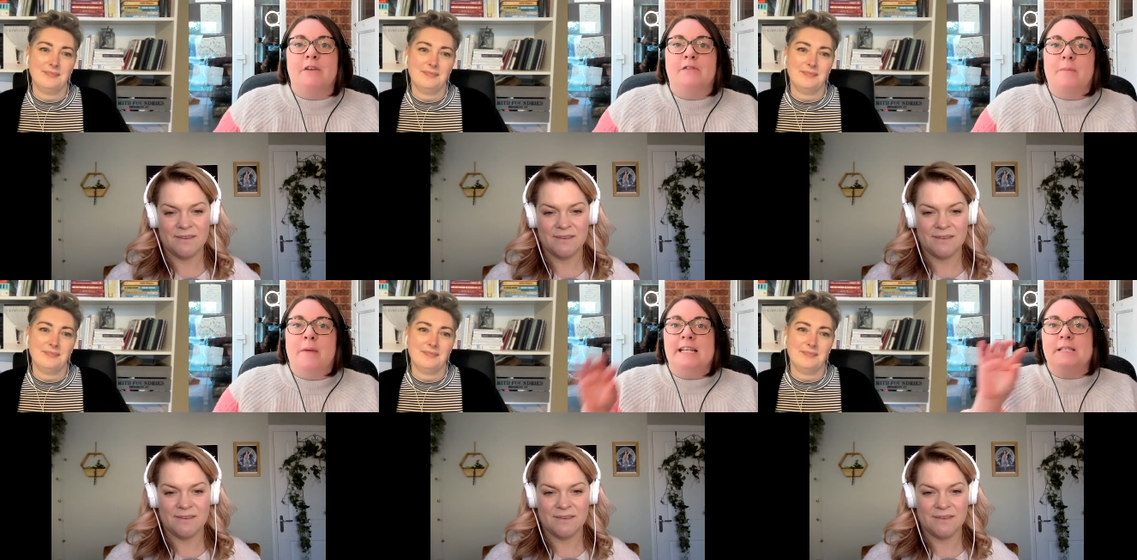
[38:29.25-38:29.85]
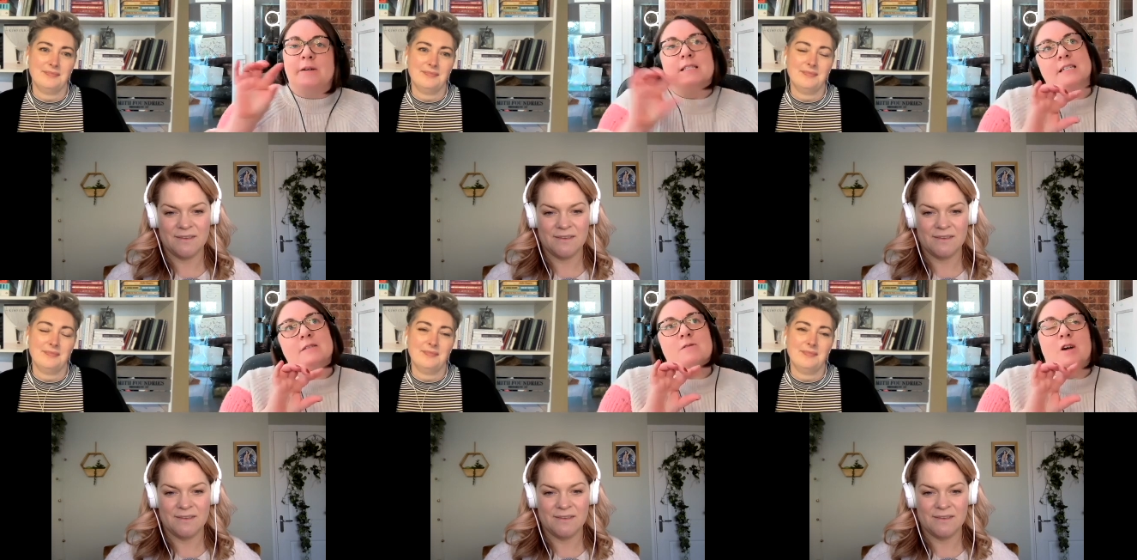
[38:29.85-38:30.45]
Speaker 1: it was a bit of
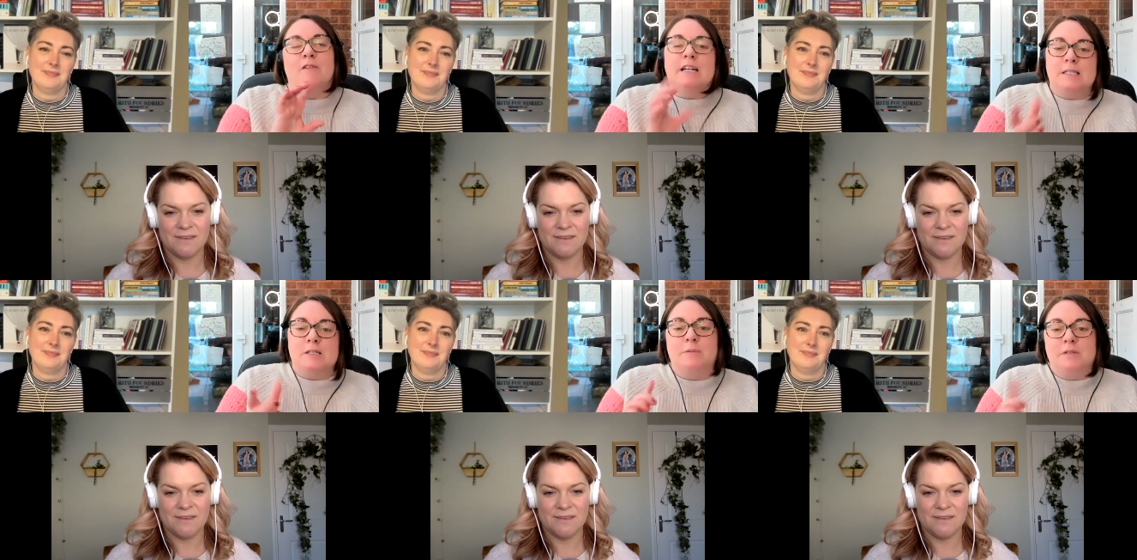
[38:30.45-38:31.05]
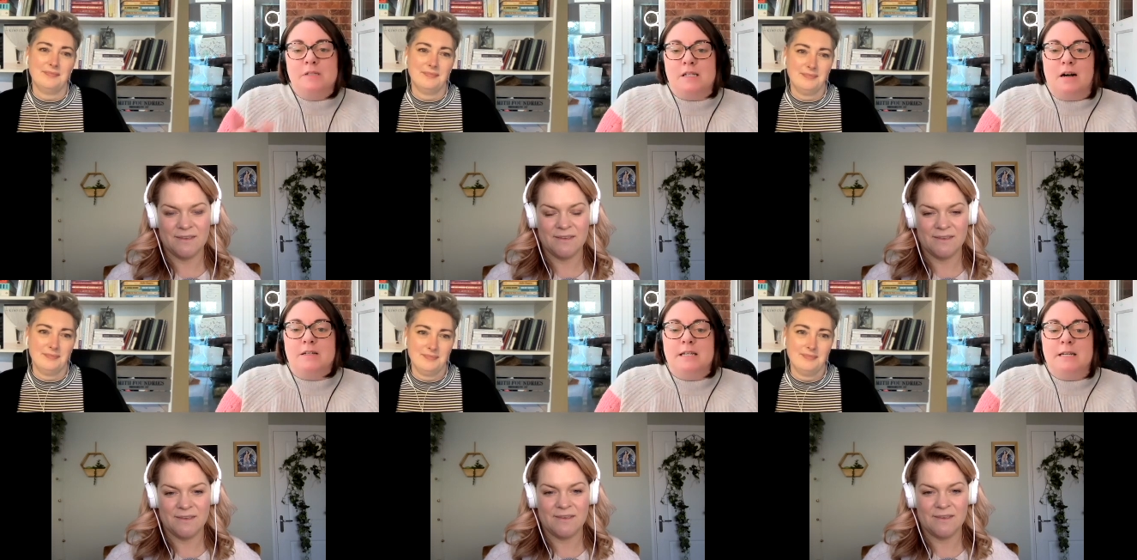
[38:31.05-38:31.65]
a barrier for me. So I
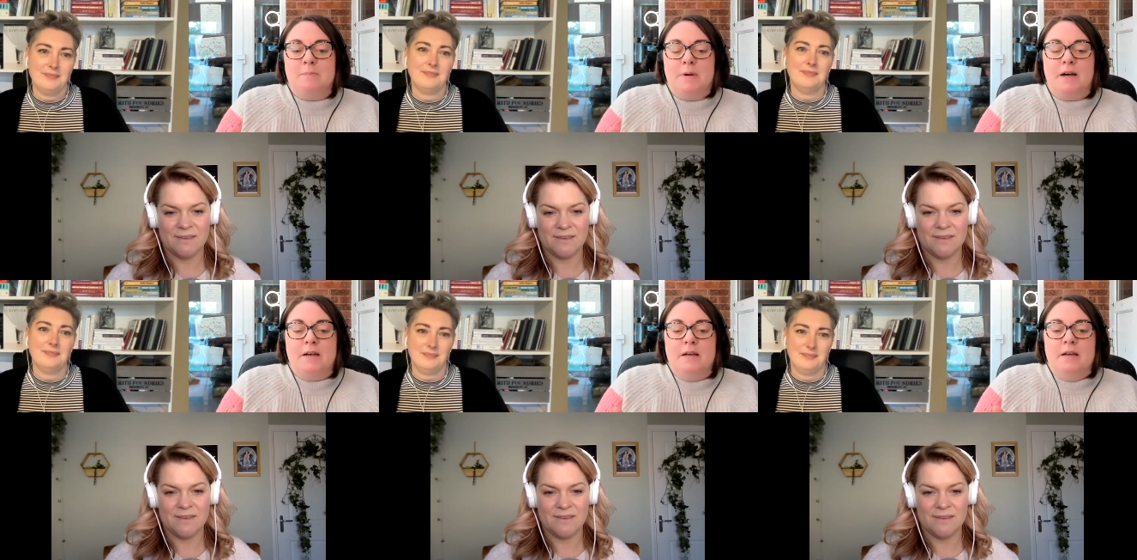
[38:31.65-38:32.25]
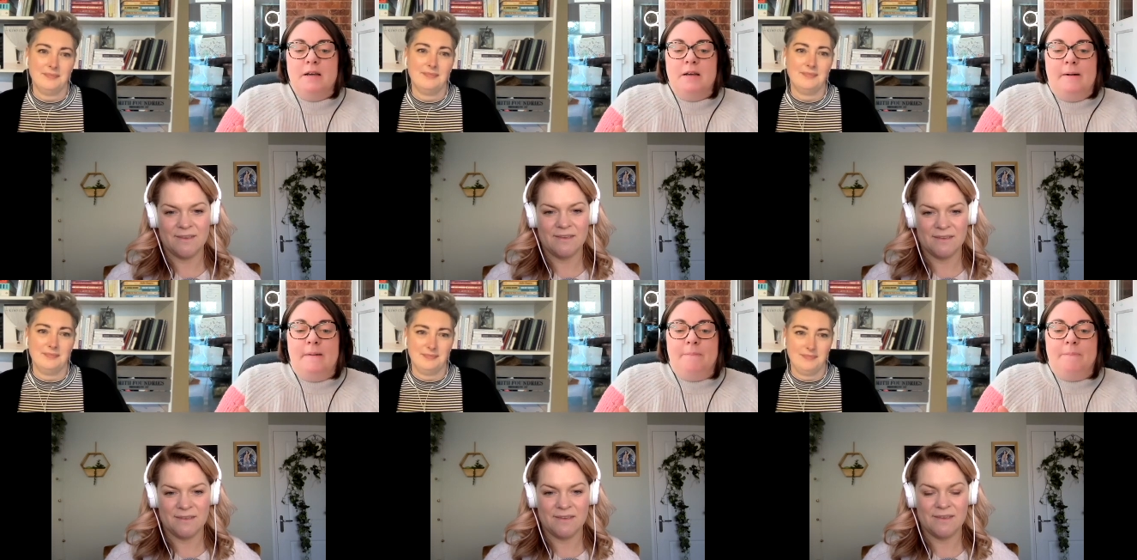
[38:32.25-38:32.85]
still kind of like stopped and
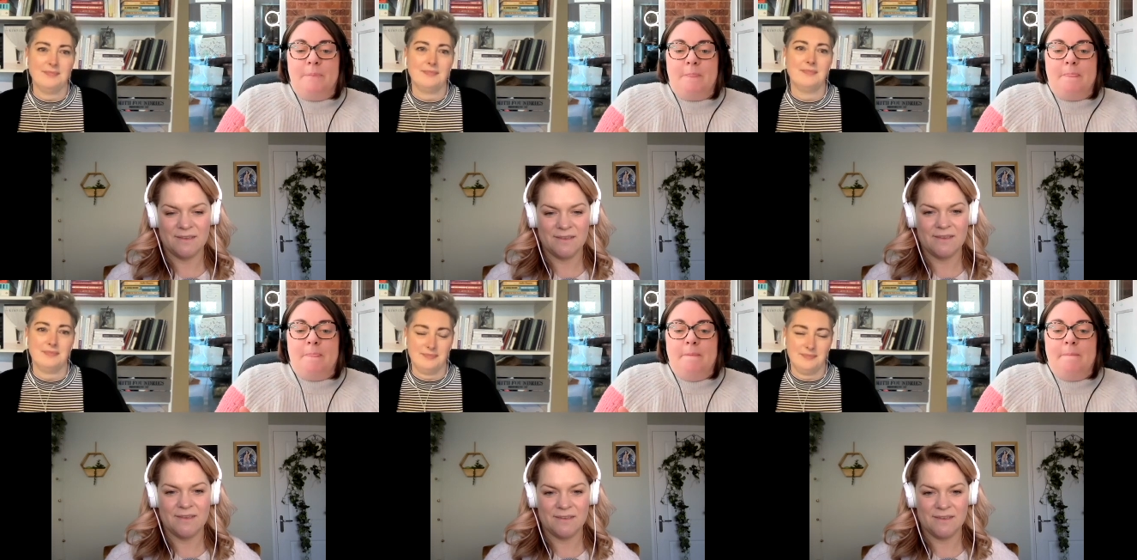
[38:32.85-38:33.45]
started. But